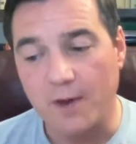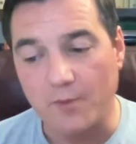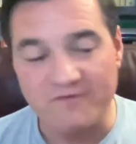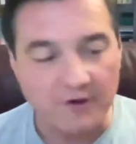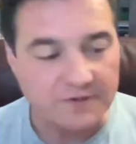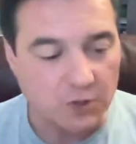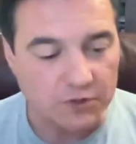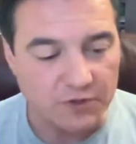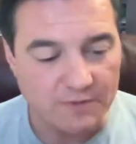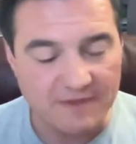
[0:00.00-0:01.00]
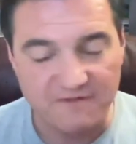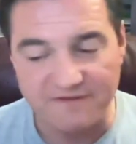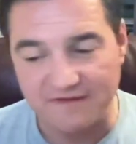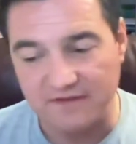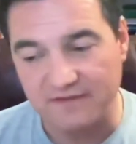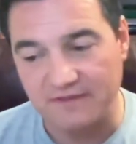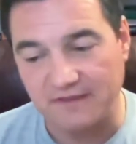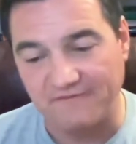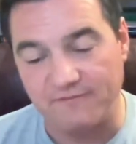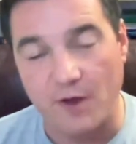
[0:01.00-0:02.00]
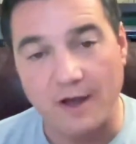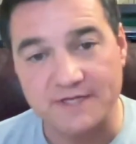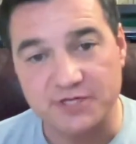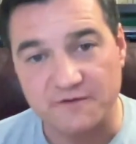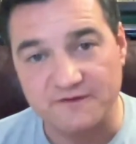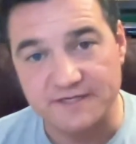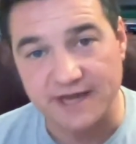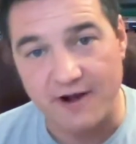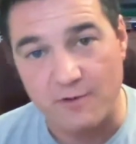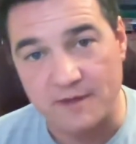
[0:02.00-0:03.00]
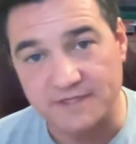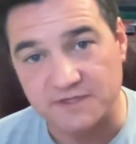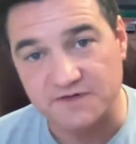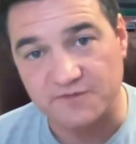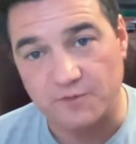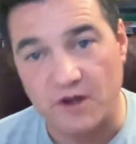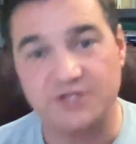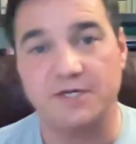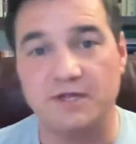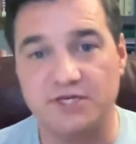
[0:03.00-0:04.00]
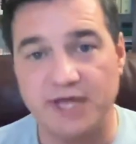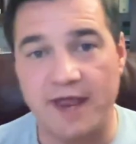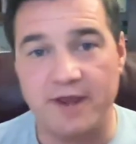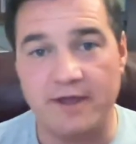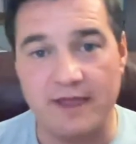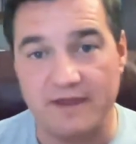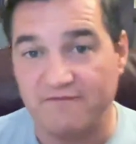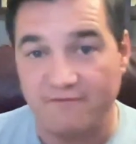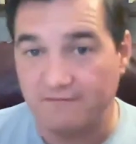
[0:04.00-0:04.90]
We've already told you about the fact that they've bought surface-to-air missiles from Russia and China and have